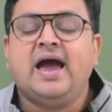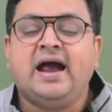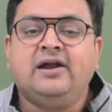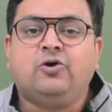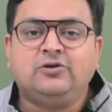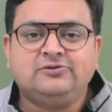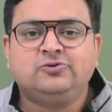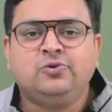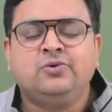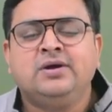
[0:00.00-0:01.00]
And
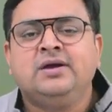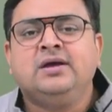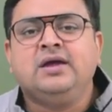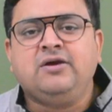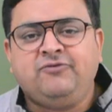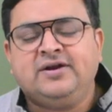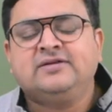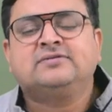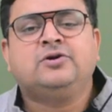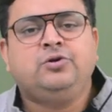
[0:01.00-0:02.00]
also, if it
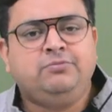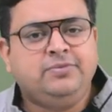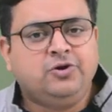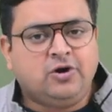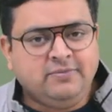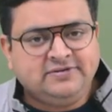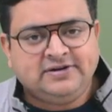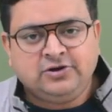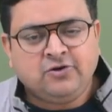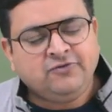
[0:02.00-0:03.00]
is could not be
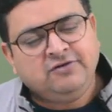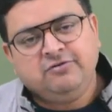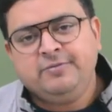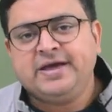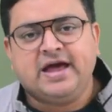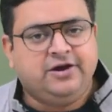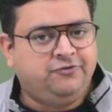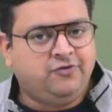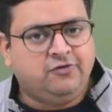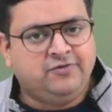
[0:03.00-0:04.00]
set off, it will be
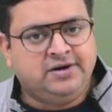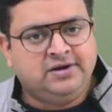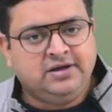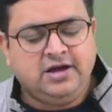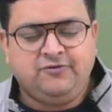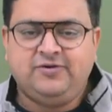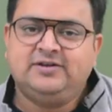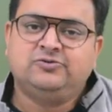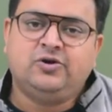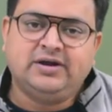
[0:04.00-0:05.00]
carried forward. If it
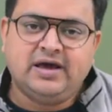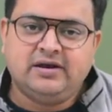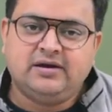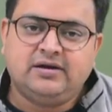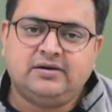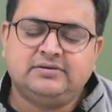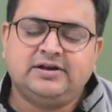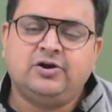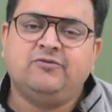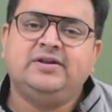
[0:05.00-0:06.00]
is not carry, uh,
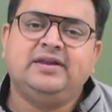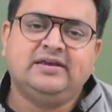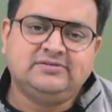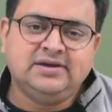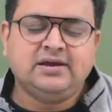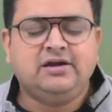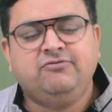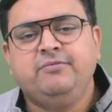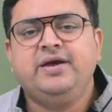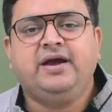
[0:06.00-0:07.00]
set off in next year, it
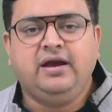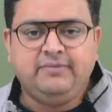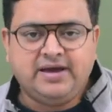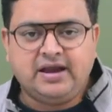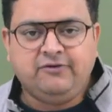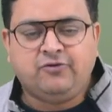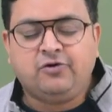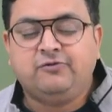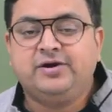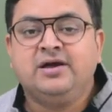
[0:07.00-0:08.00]
will be again be carried
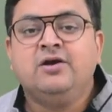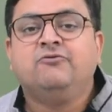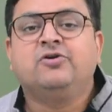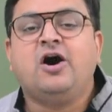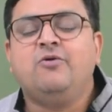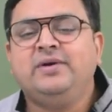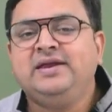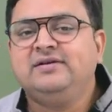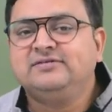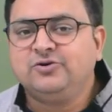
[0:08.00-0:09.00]
forward. For how
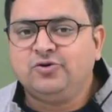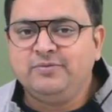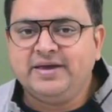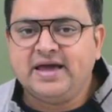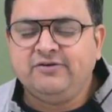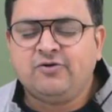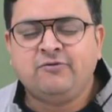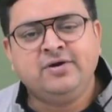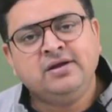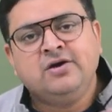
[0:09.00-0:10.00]
many years it could be carried
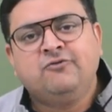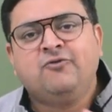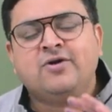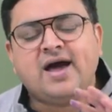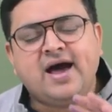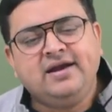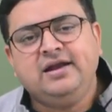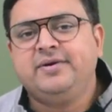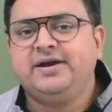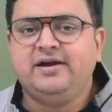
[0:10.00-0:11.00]
forward? For
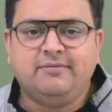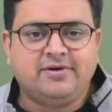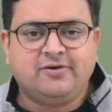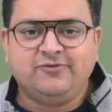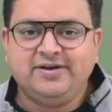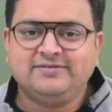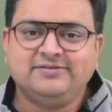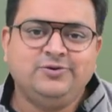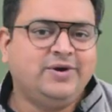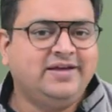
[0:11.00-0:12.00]
unlimited number of
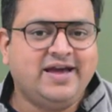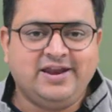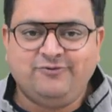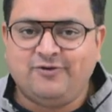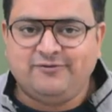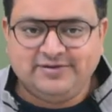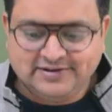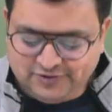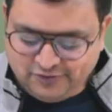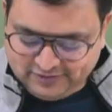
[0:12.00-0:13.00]
years, you can carry forward
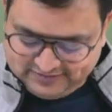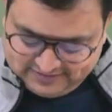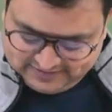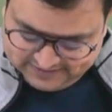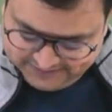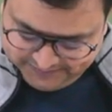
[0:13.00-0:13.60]
such losses,